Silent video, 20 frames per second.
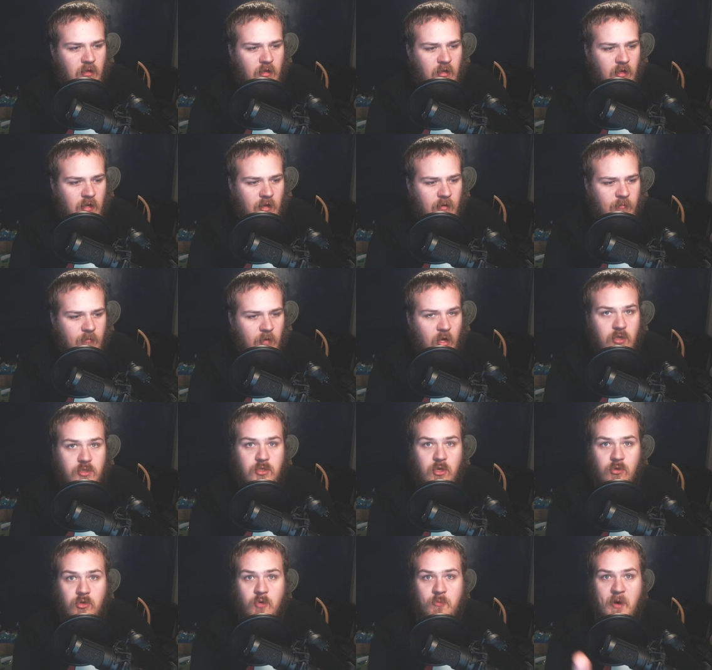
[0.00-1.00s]
Um,
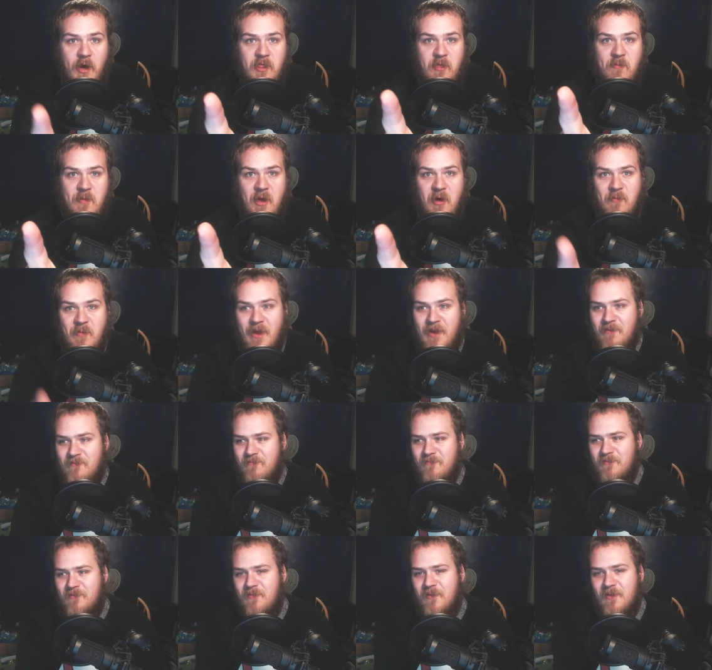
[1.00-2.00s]
also, Lupin the Mailman.
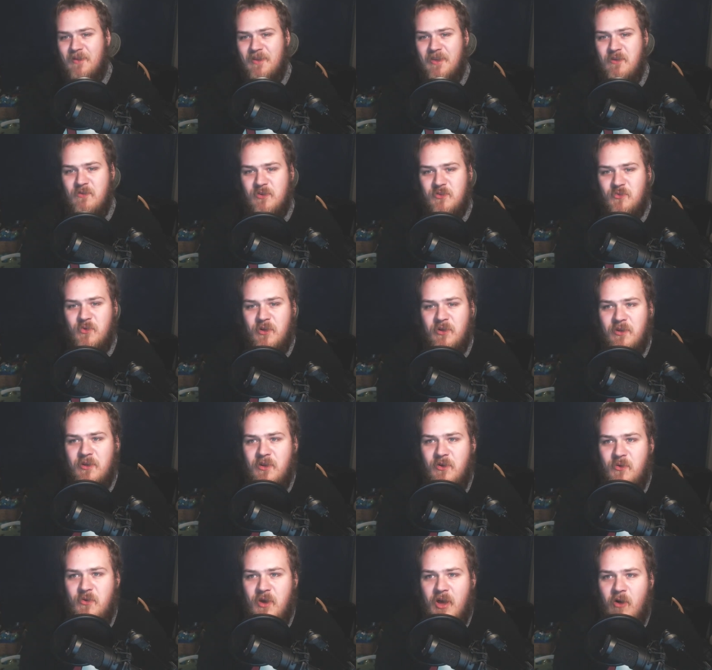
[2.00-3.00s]
He was one
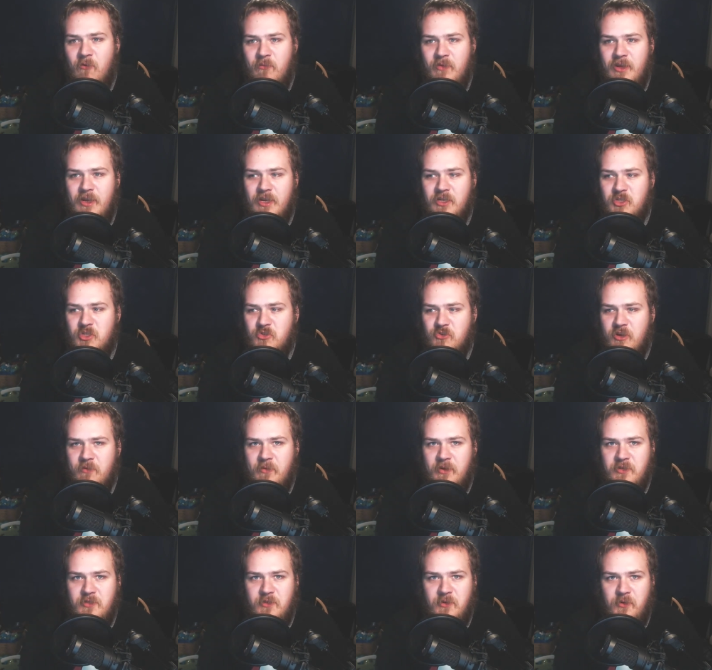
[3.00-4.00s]
who helped me get
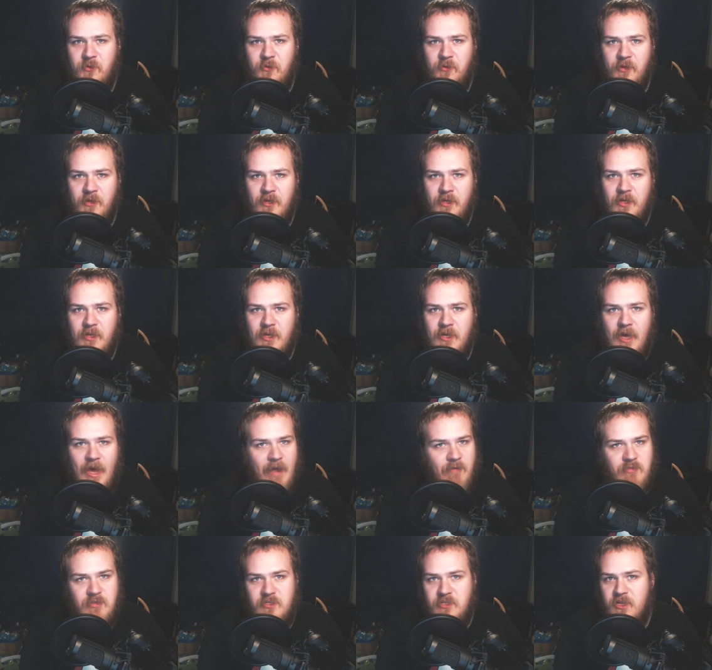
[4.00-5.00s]
streaming too. I
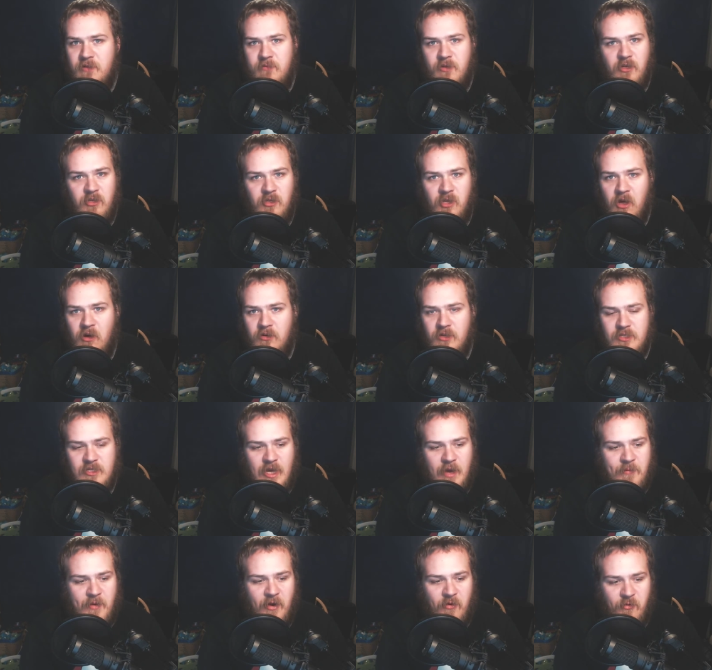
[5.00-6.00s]
haven't seen him in a long
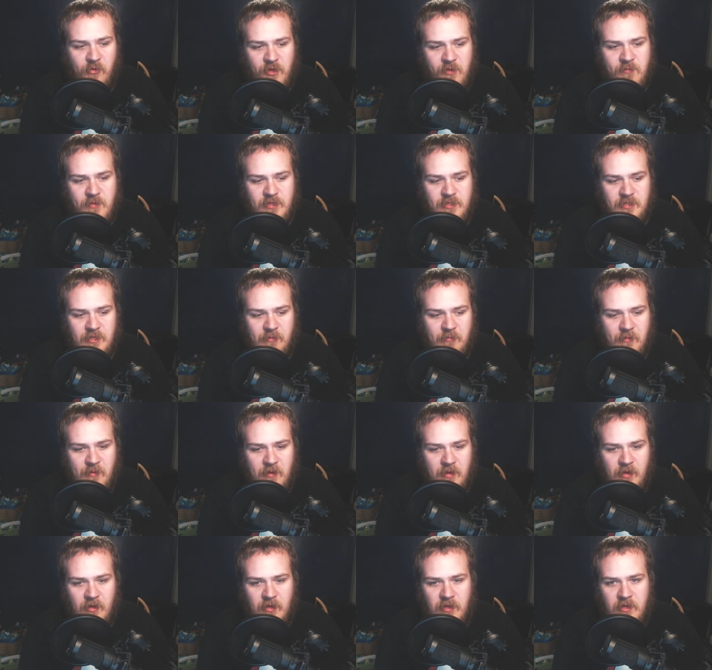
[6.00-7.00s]
time, and I really miss him.
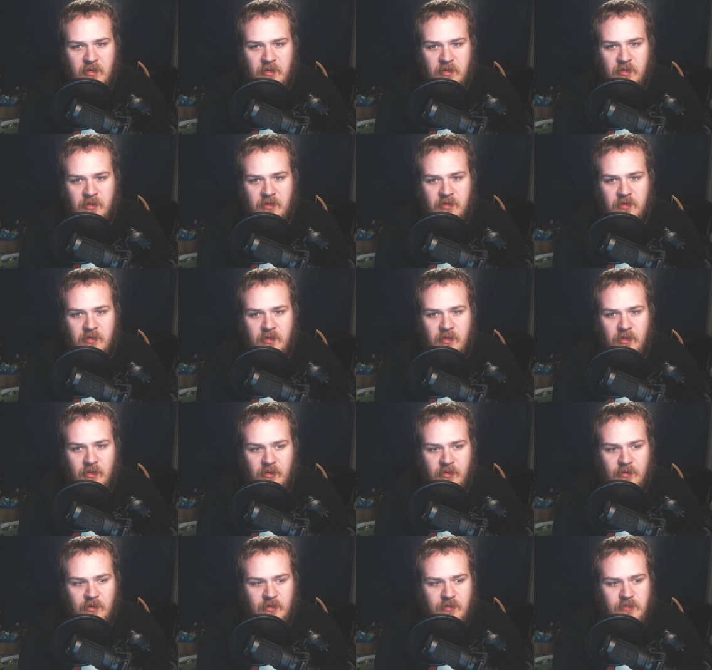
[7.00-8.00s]

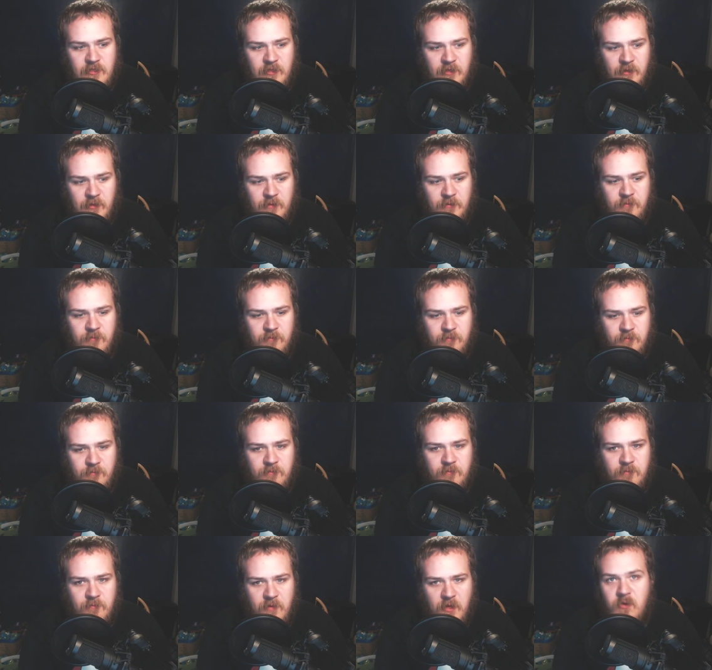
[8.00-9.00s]
Uh, so
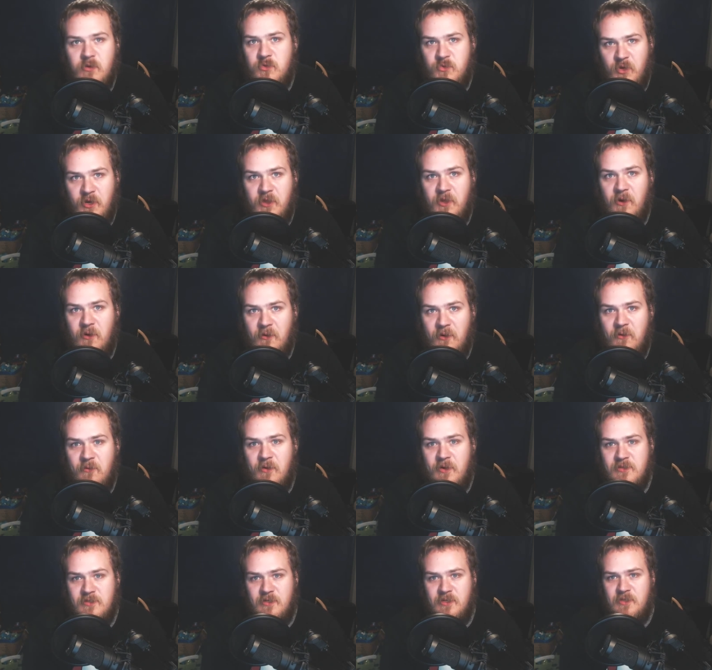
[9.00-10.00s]
he was one of the early
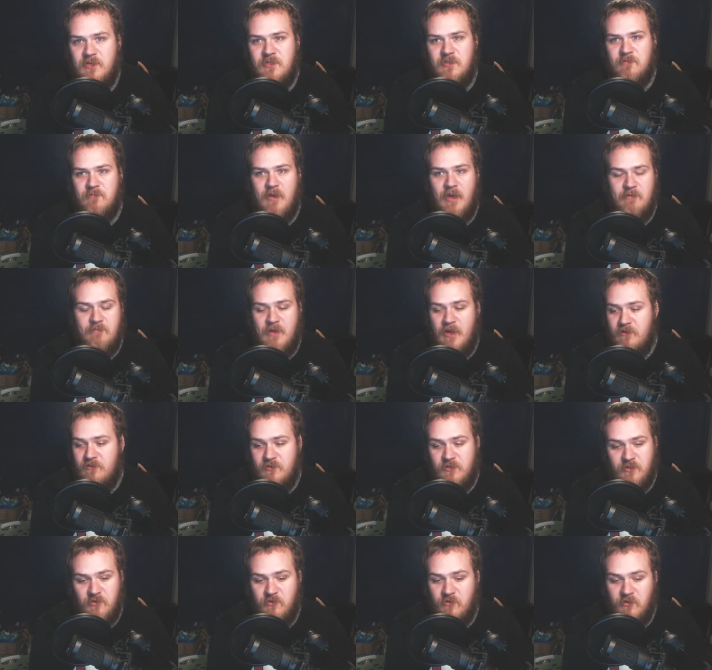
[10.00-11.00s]
ones, and he's I, I
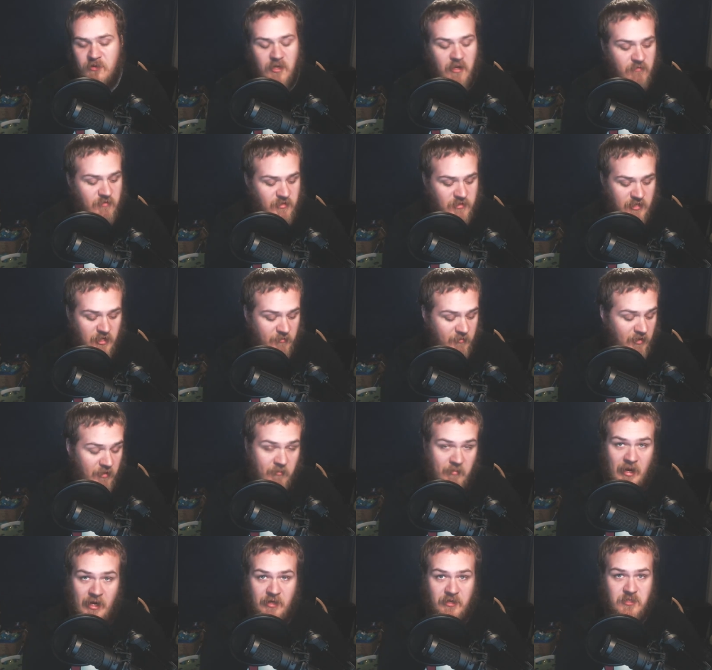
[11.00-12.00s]
still would love to see him
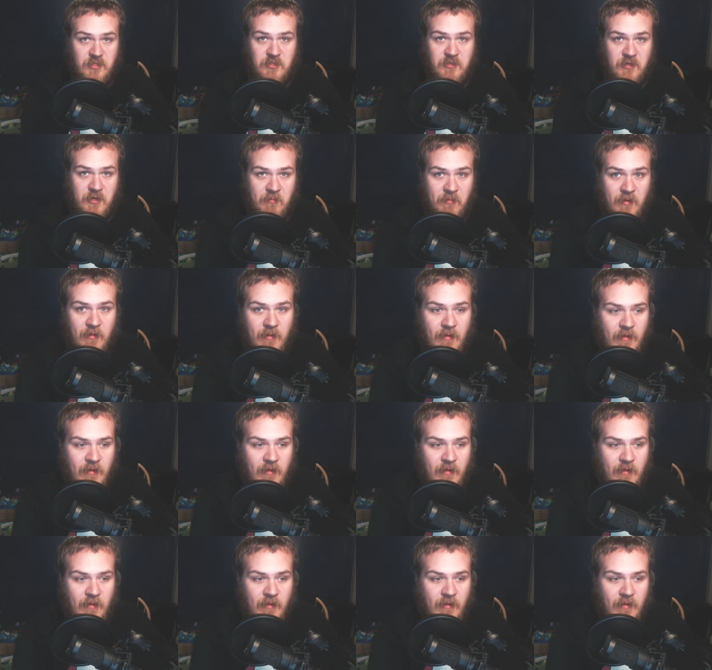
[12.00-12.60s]
come back and stream.